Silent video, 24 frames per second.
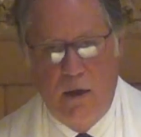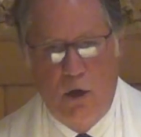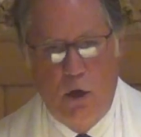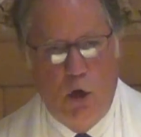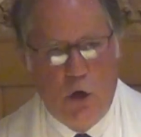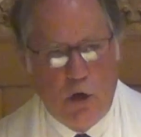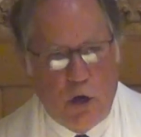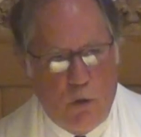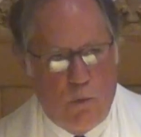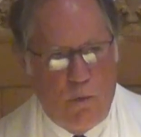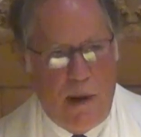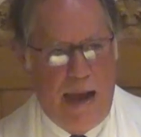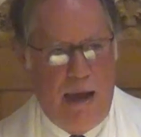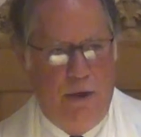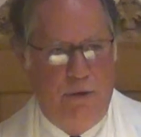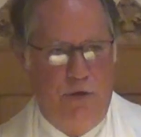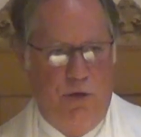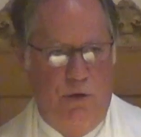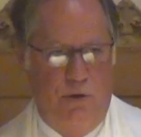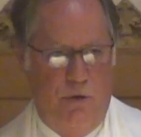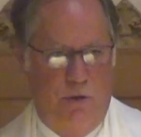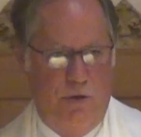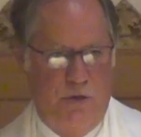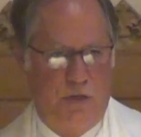Look
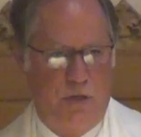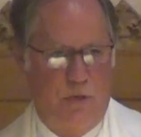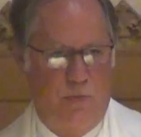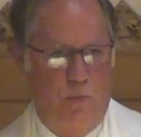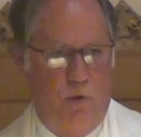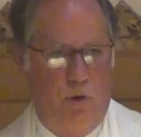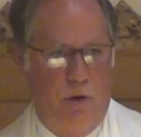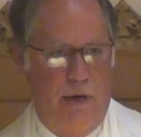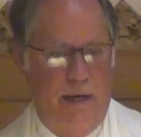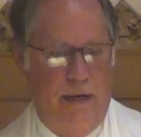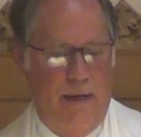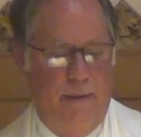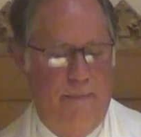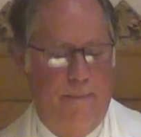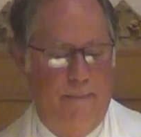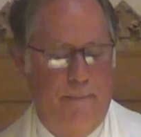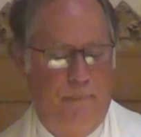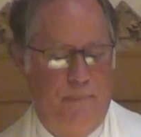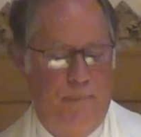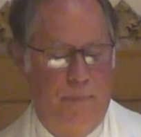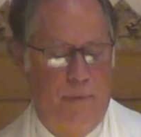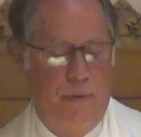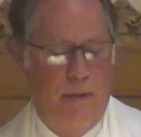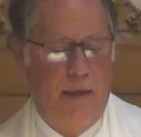around you this morning
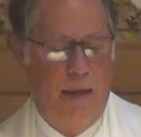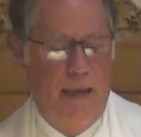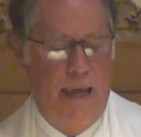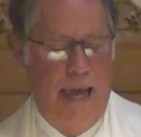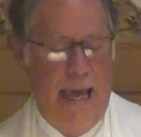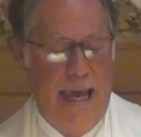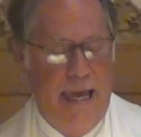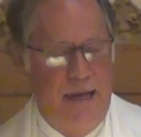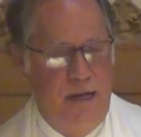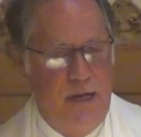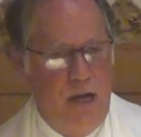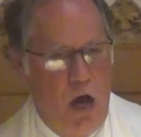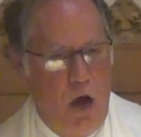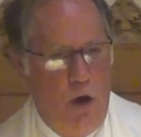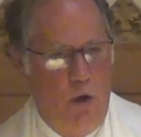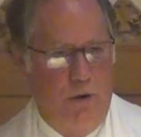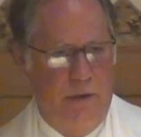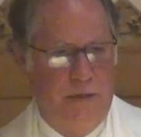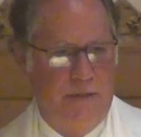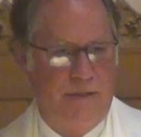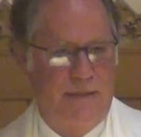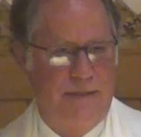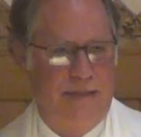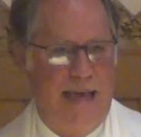and
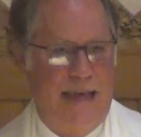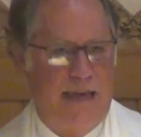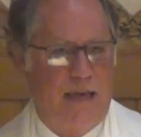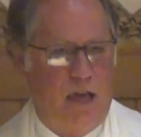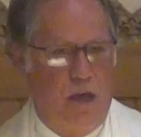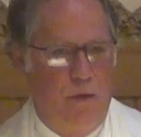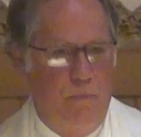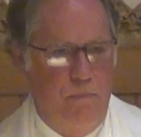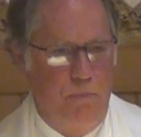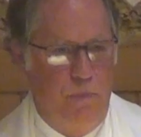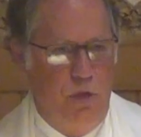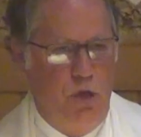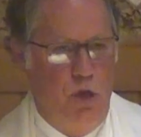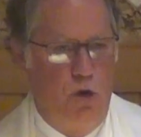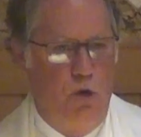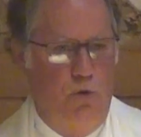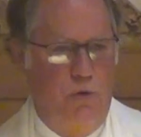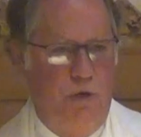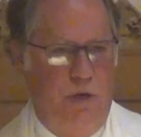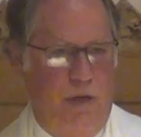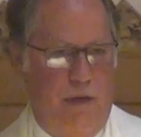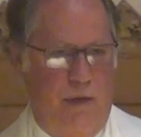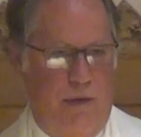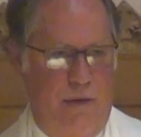notice that
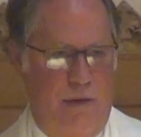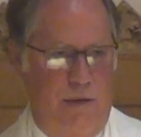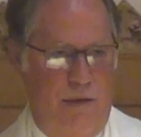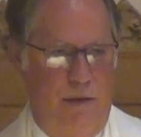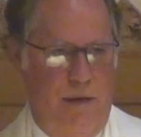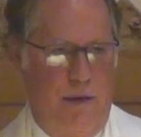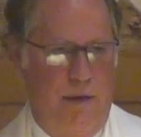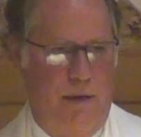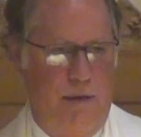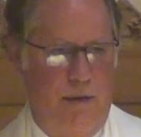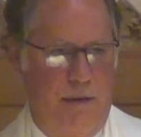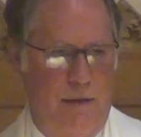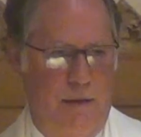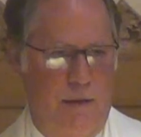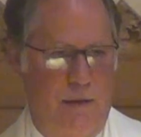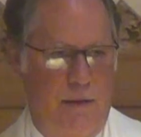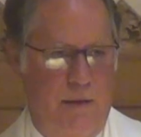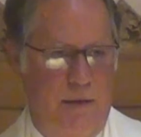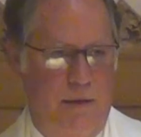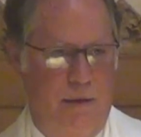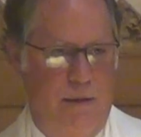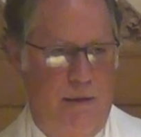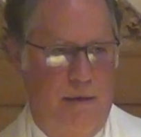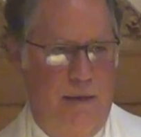communion
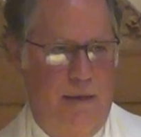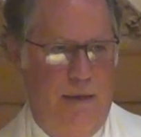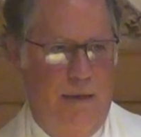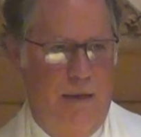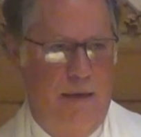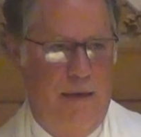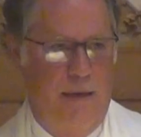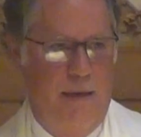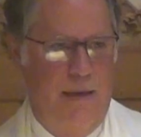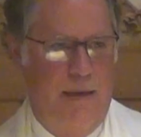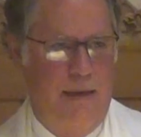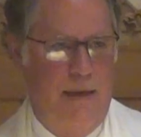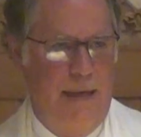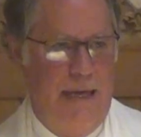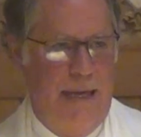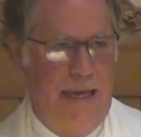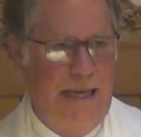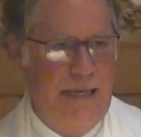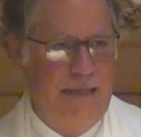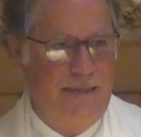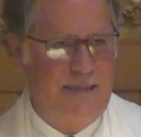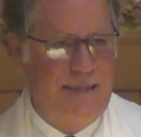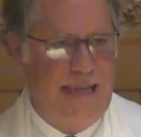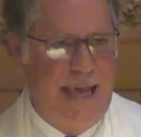
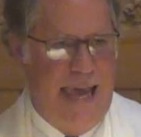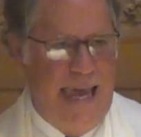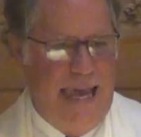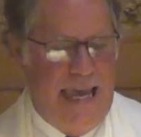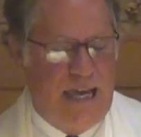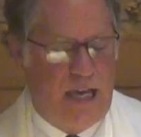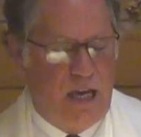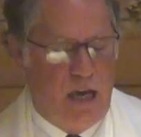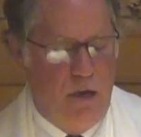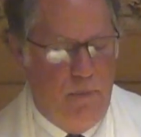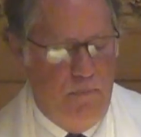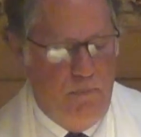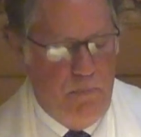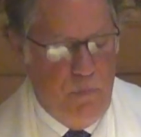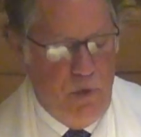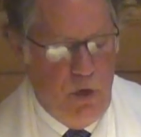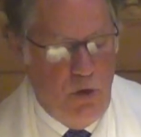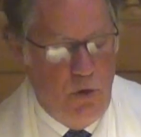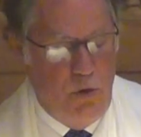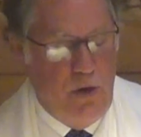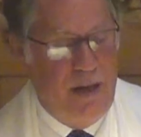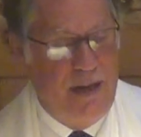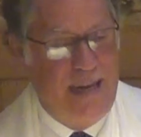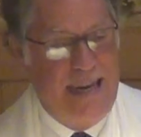is a
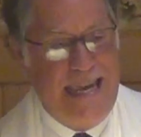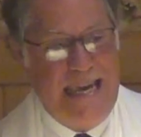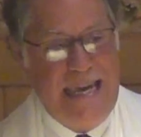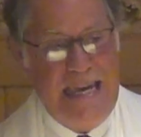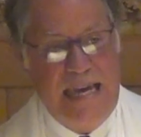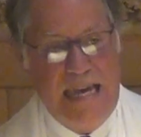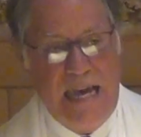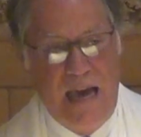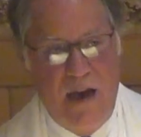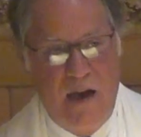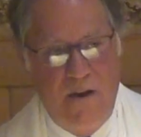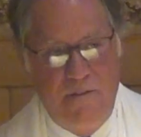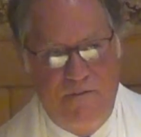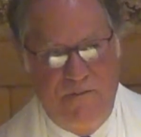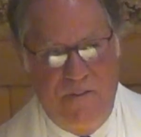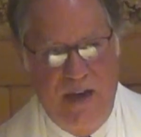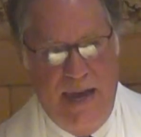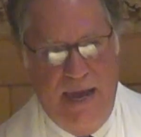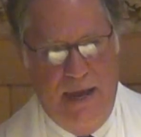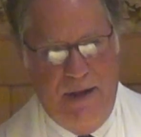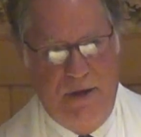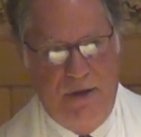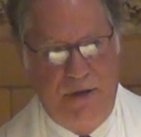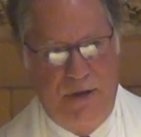community
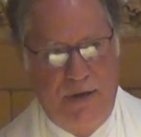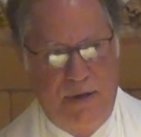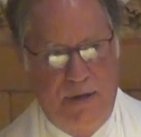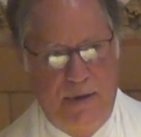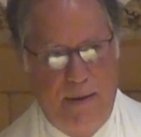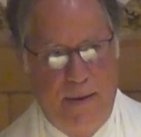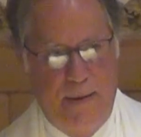event.